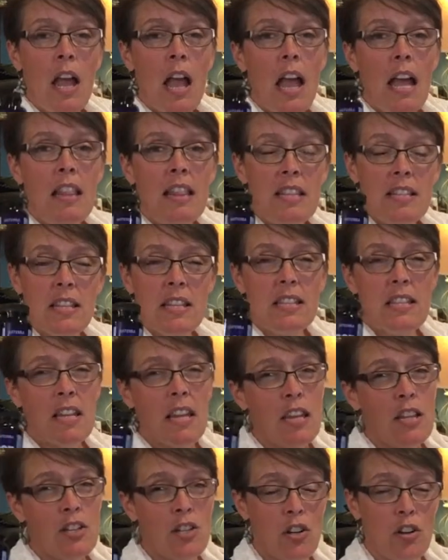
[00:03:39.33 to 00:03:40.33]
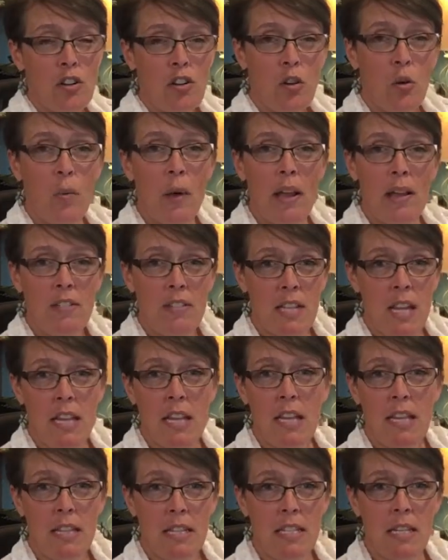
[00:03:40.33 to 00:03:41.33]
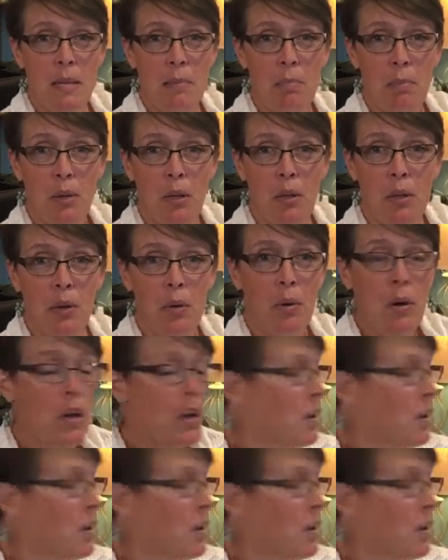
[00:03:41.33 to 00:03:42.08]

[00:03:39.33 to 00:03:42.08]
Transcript: And this is an internal way of taking the Deep Blue.